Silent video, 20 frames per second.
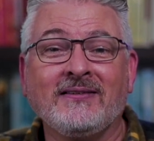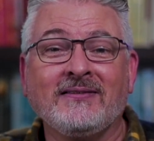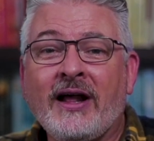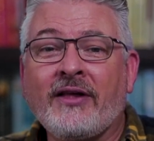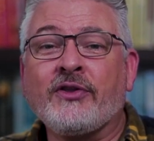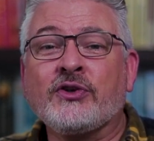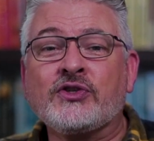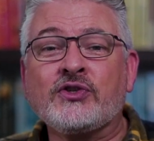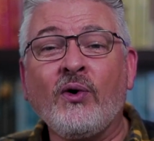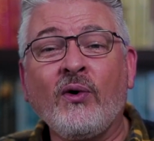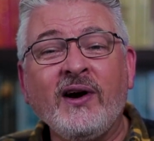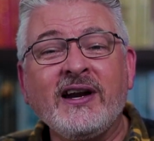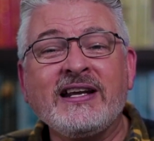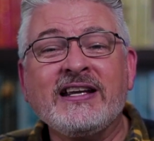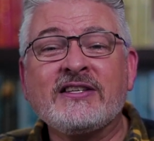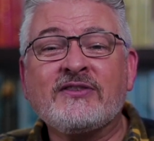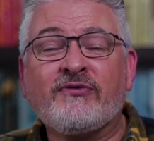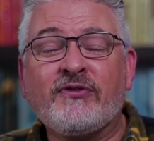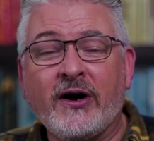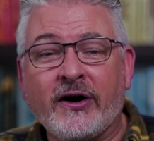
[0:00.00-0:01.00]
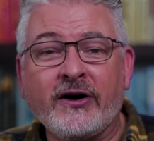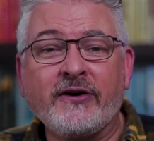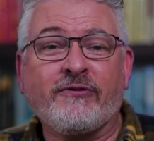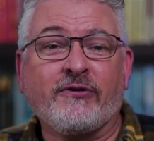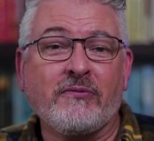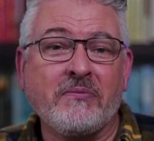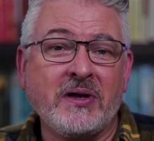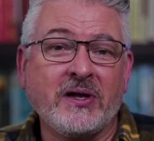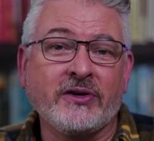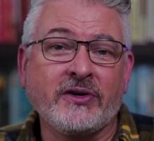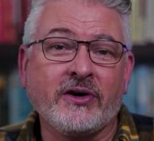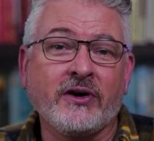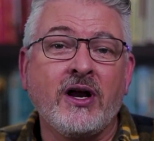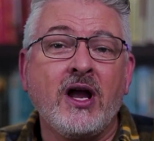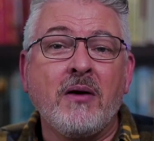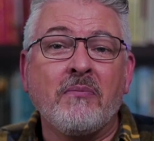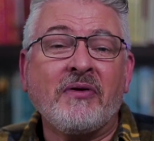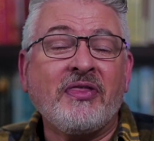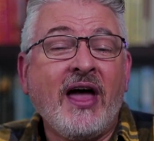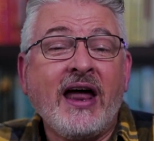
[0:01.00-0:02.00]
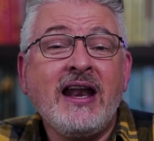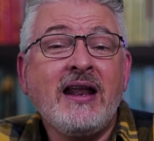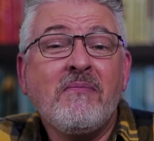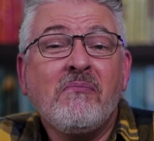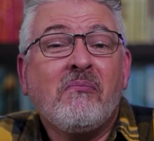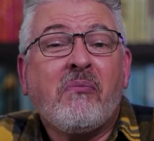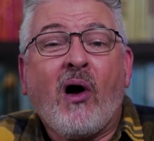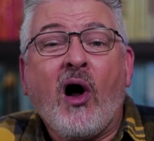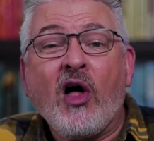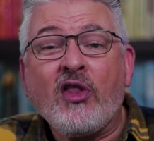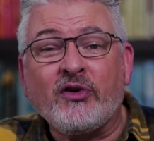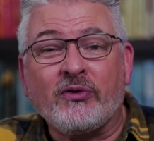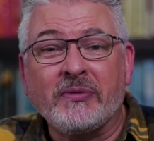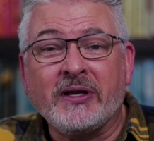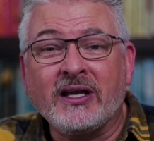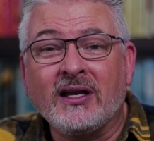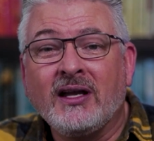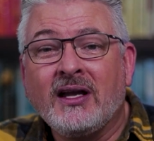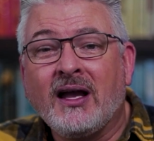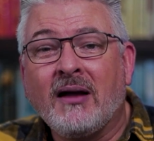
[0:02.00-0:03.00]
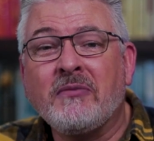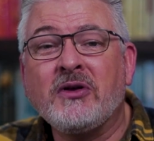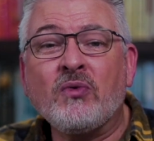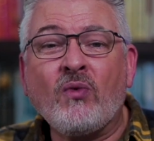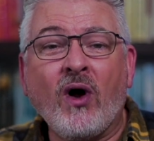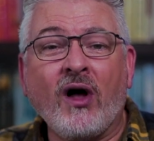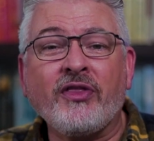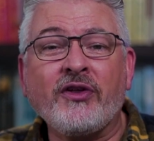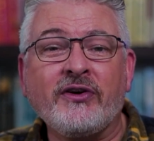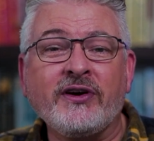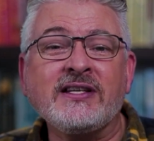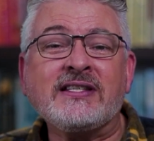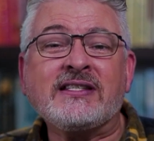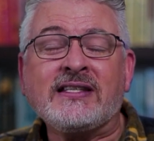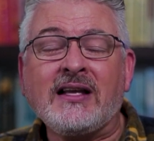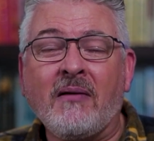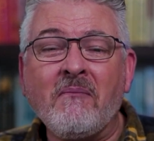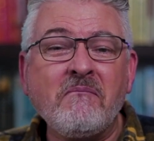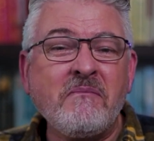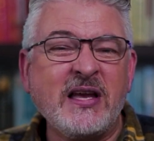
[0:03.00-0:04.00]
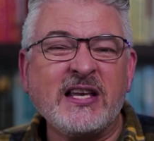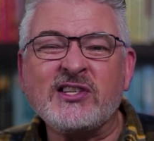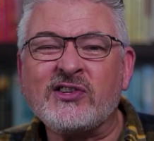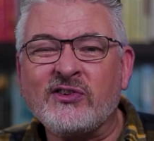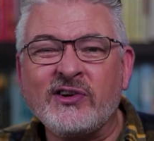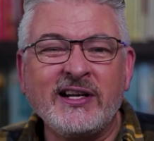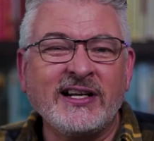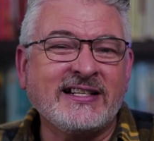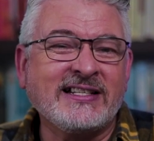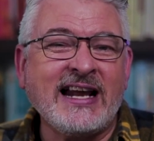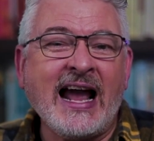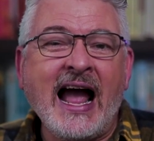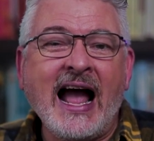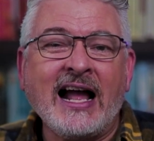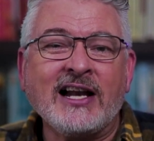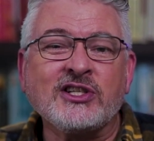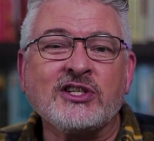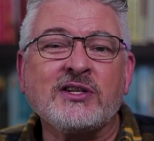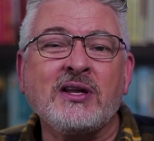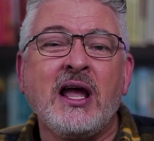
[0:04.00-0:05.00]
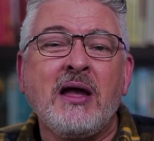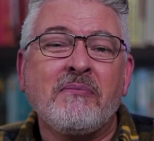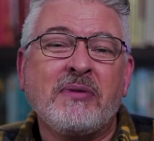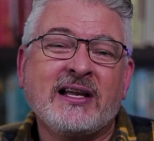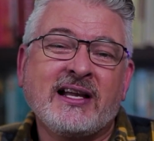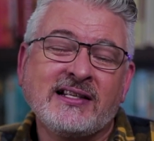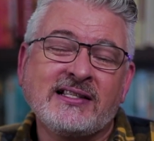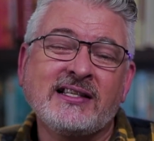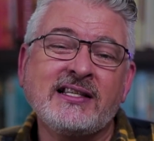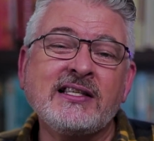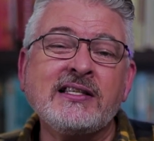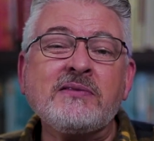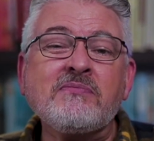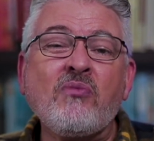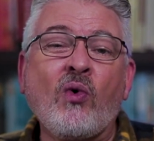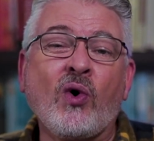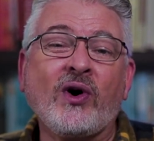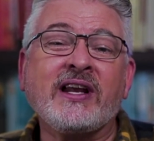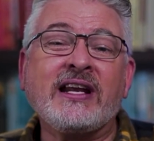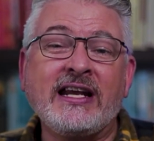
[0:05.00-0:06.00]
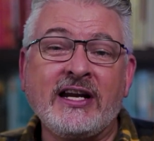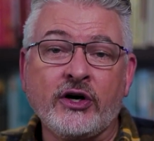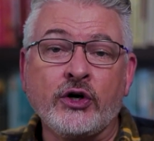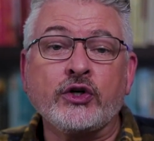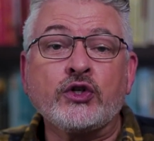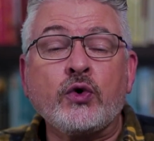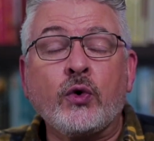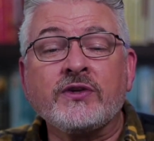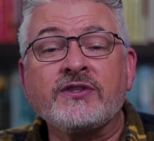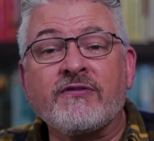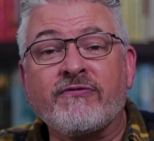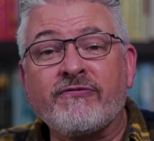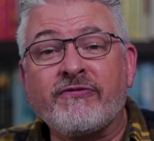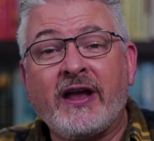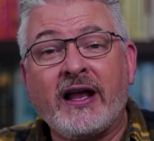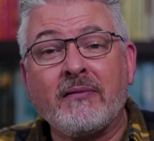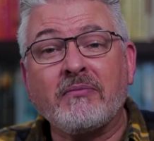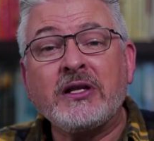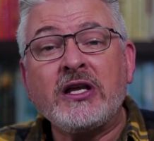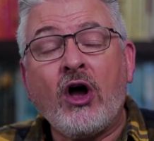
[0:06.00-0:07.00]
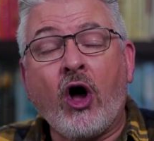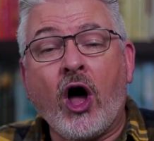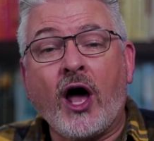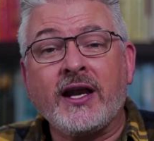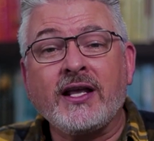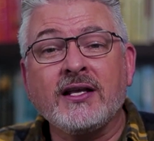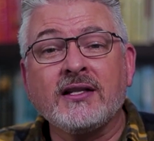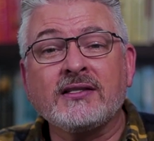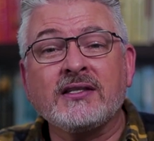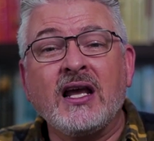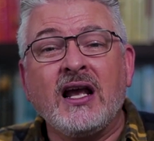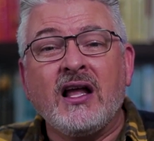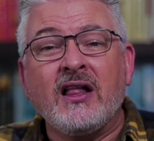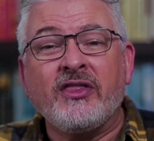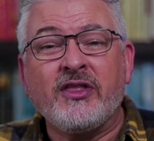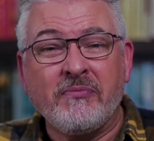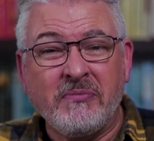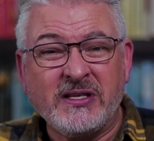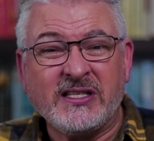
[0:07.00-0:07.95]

Now the story is very familiar, but that didn't bother me. I mean, while there is some mystery attached, because this is more geared towards a family audience, the